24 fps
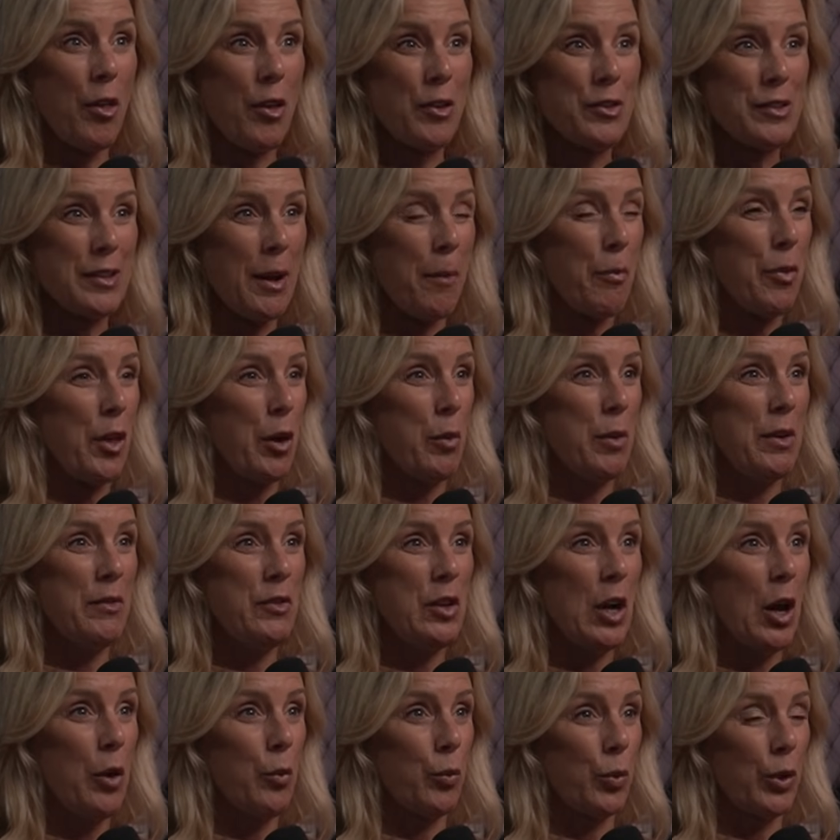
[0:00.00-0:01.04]
Something
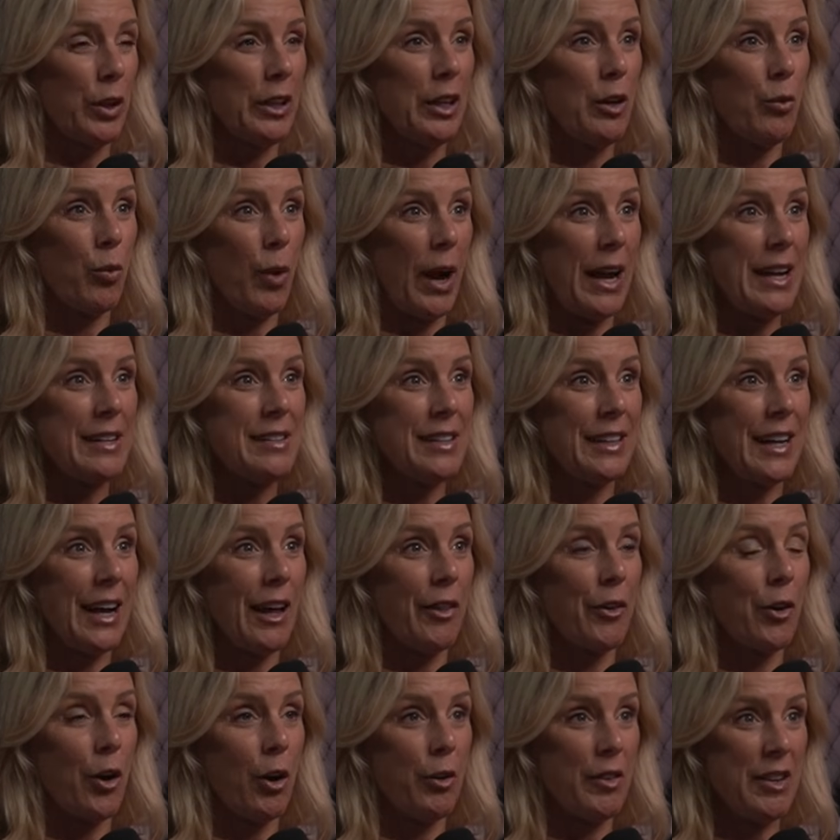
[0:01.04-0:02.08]
we've done really right
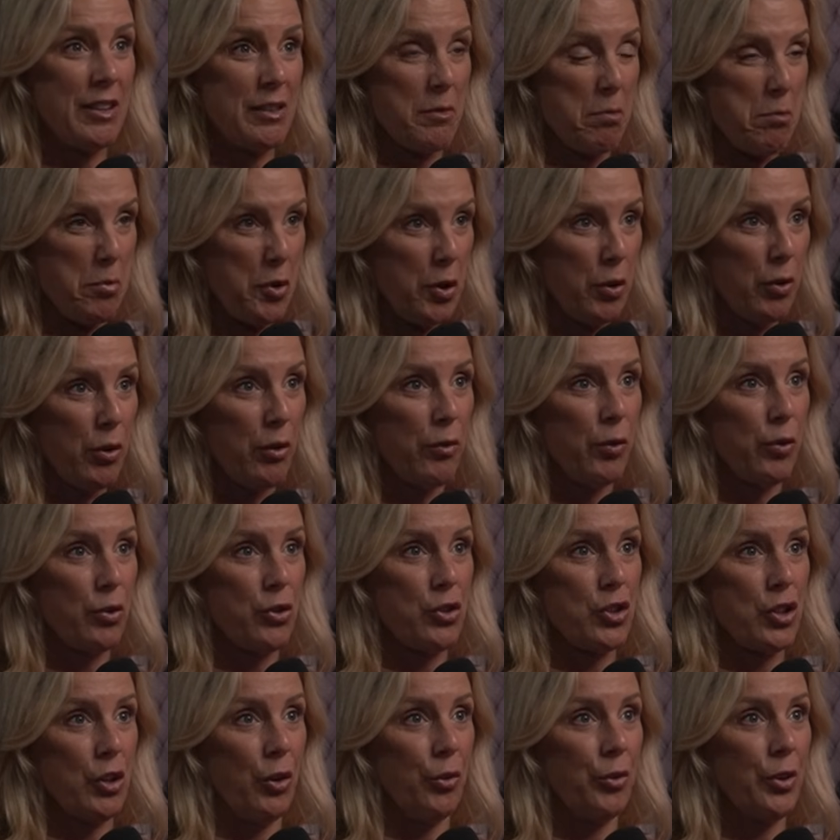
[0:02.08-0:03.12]
together are these
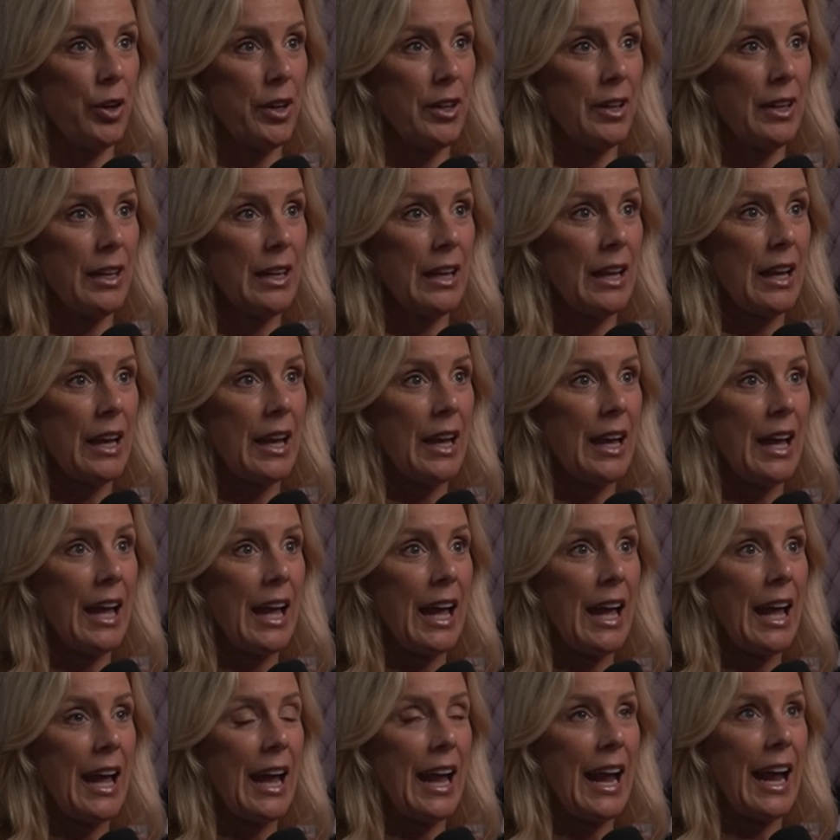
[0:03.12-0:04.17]
beautiful children. Mm -hmm.
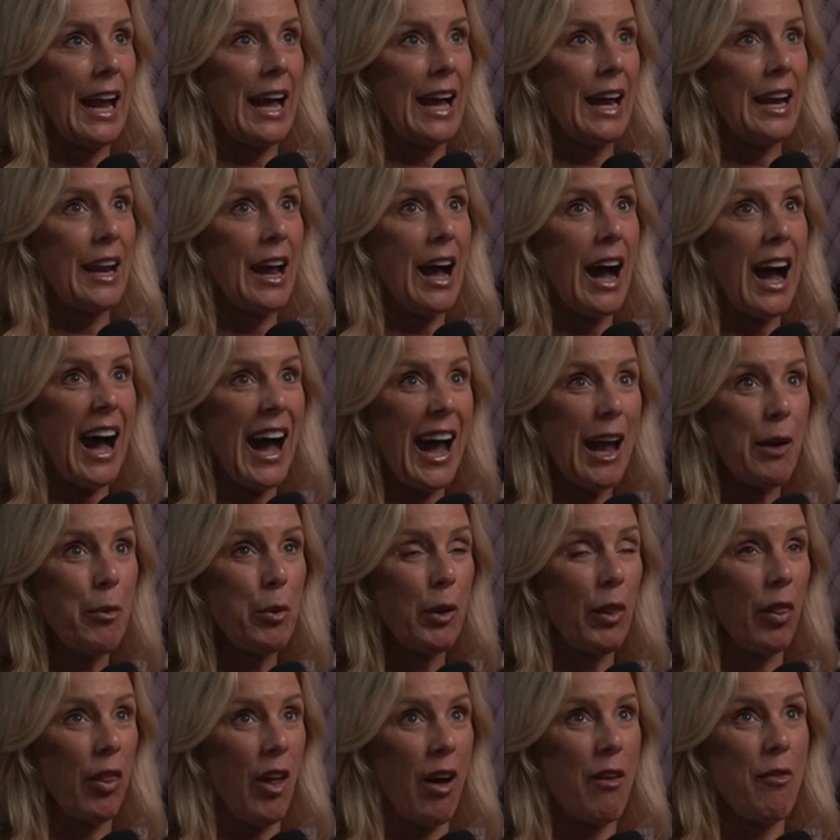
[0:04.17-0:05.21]
And I
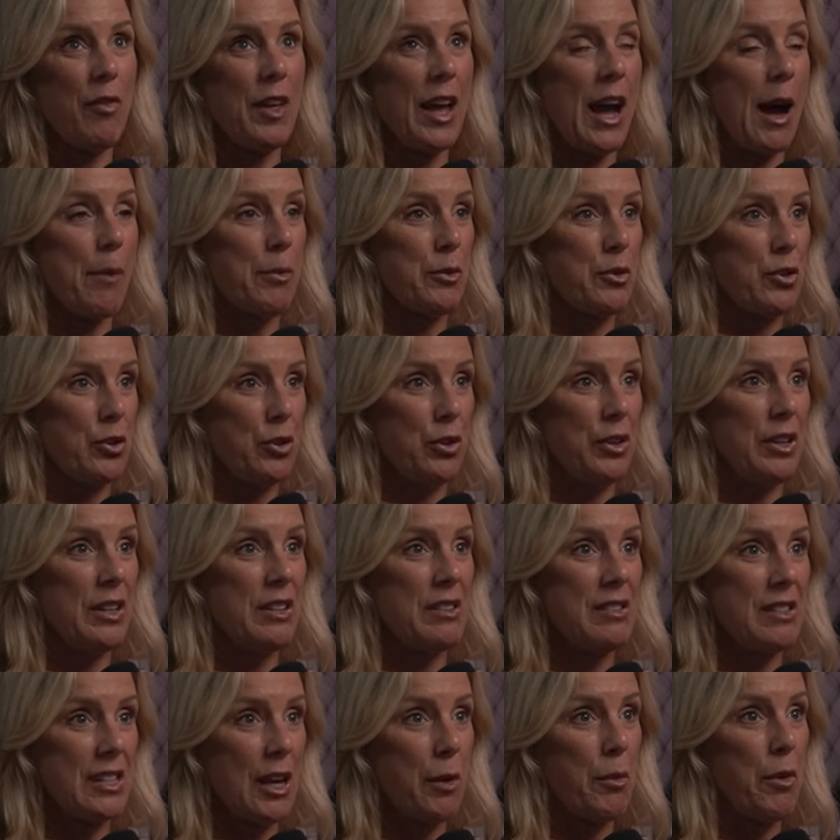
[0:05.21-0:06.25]
would love the opportunity
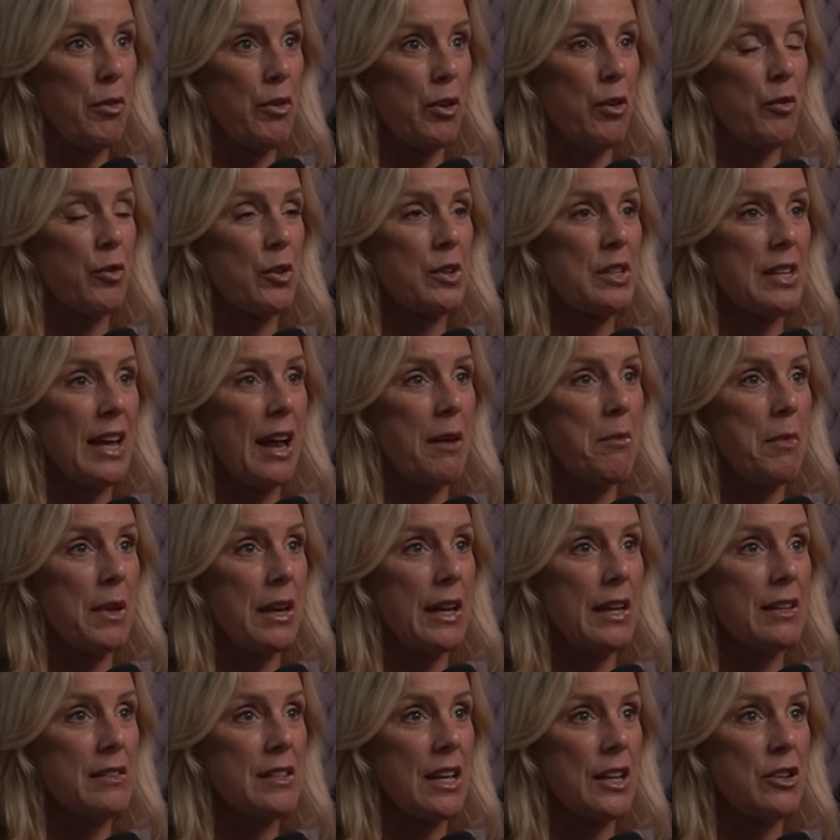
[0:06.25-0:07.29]
to sit with you for 10
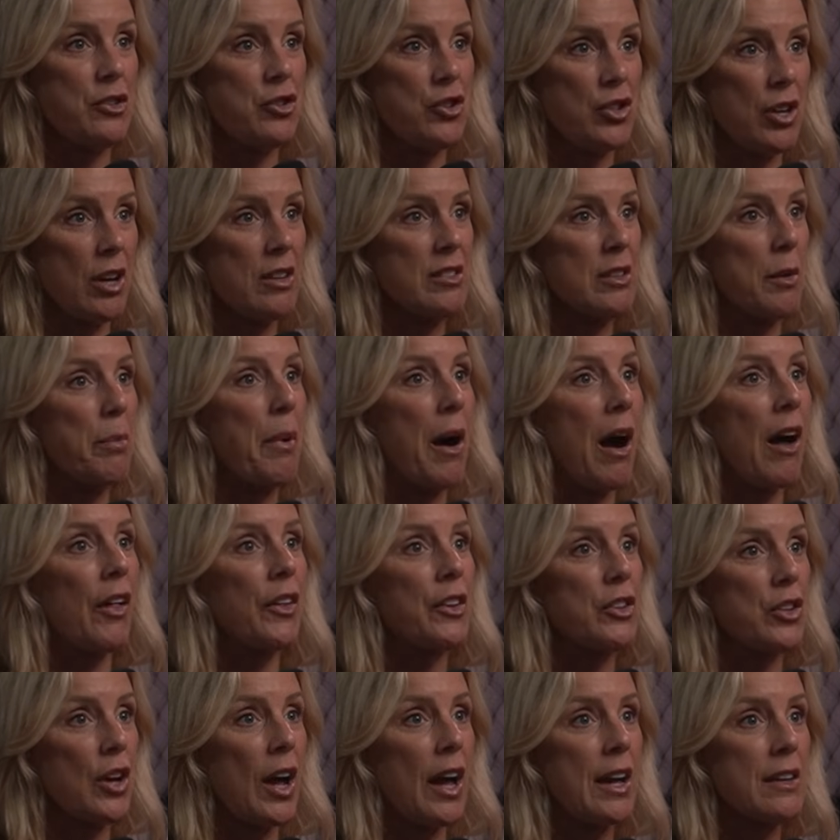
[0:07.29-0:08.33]
minutes and just
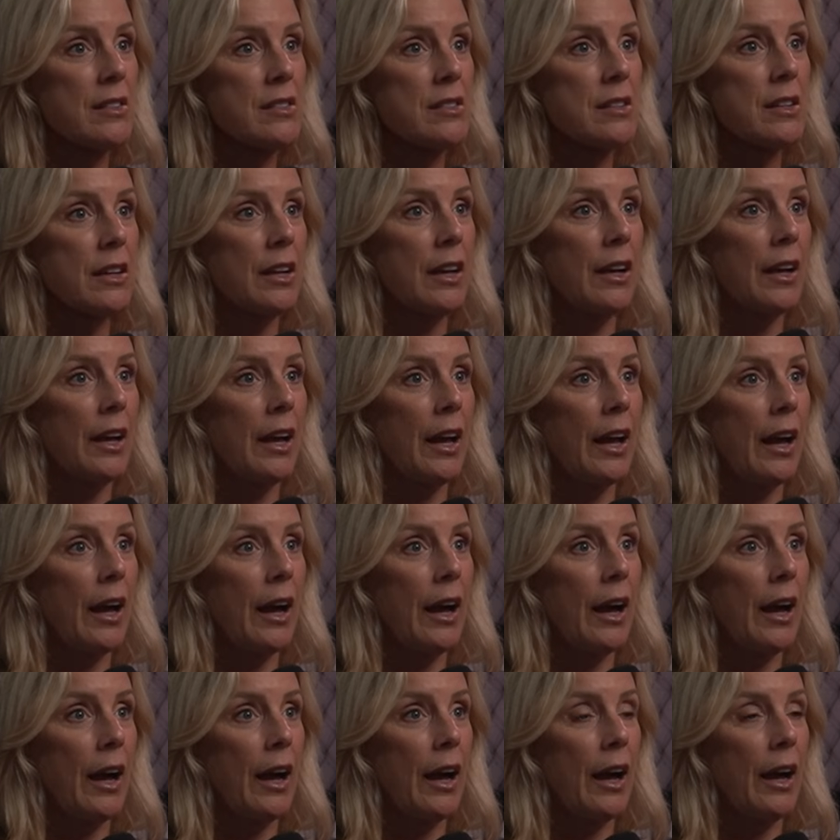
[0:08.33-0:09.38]
apologize.
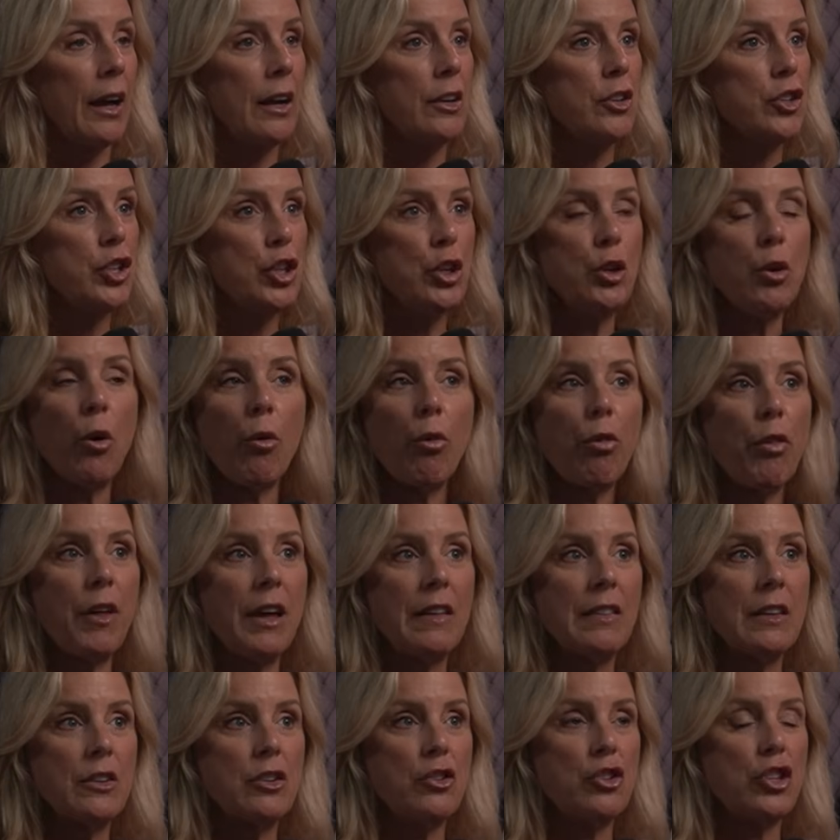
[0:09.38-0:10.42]
Do you don't
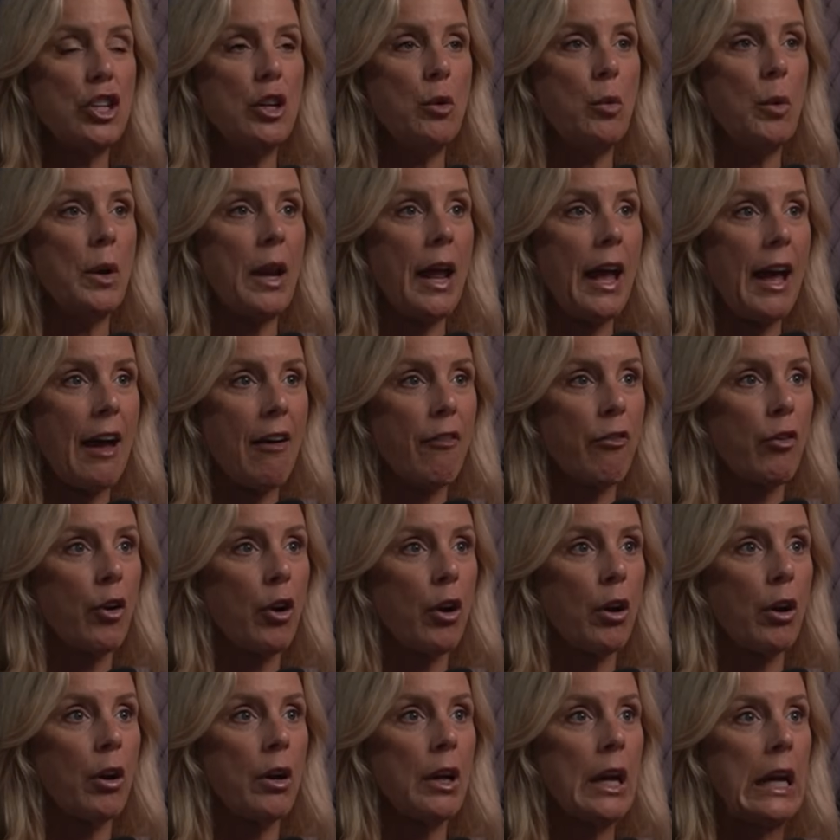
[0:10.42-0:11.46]
think that she would
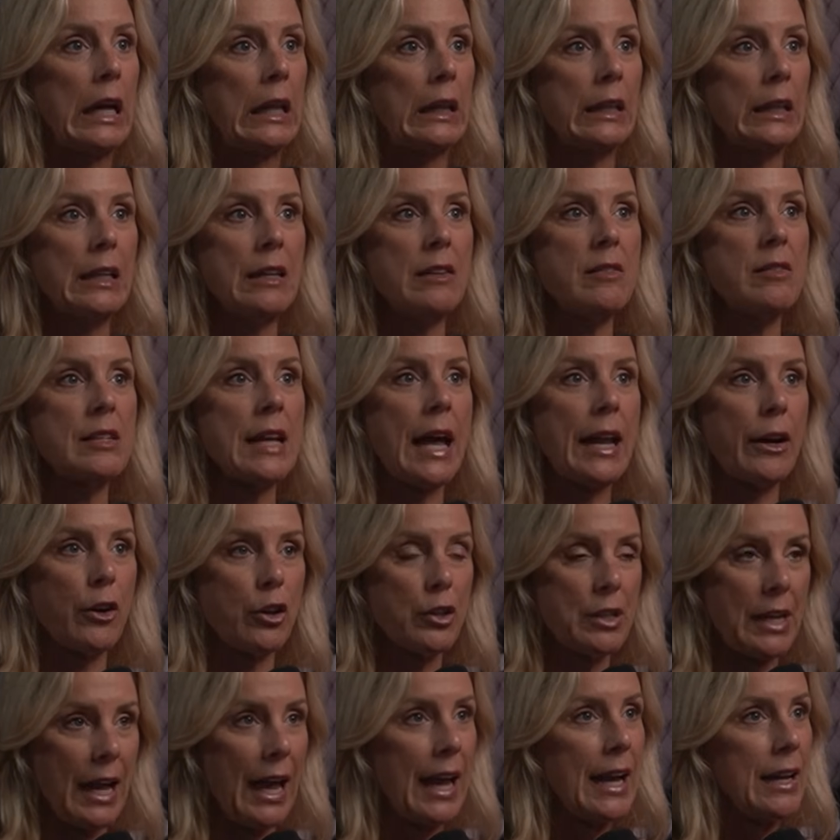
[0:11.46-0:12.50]
ever at least
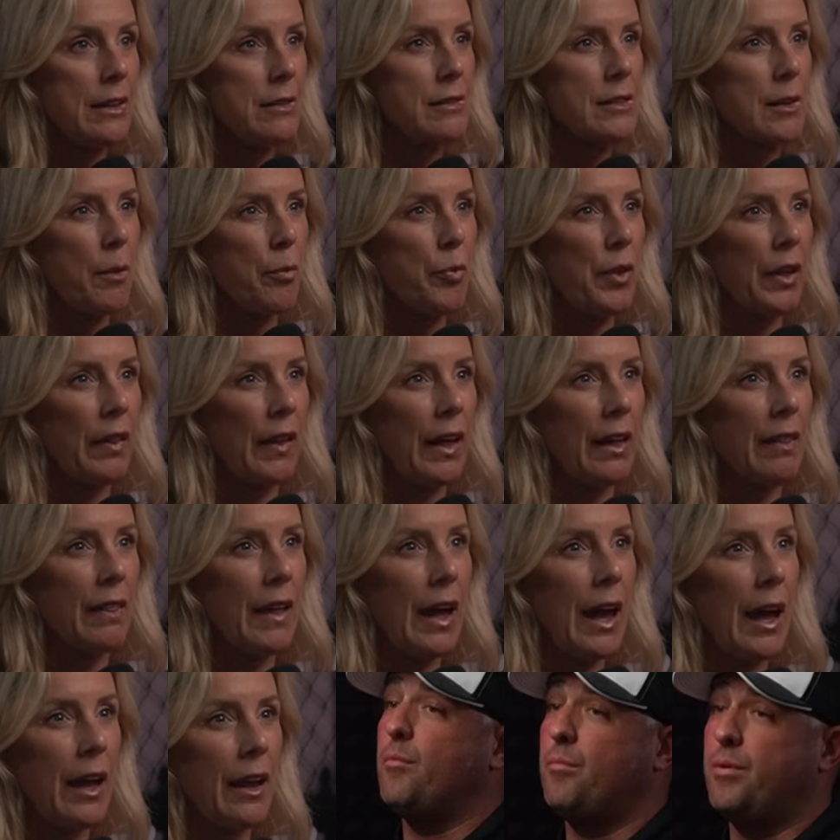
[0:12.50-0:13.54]
entertain something like
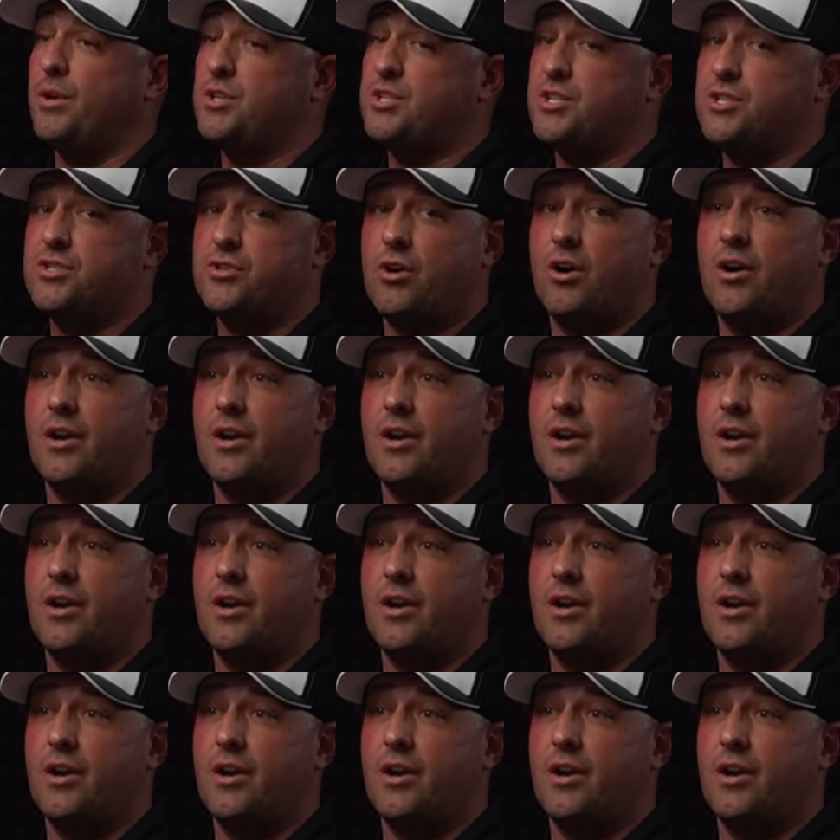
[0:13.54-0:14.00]
that? Oh, but she's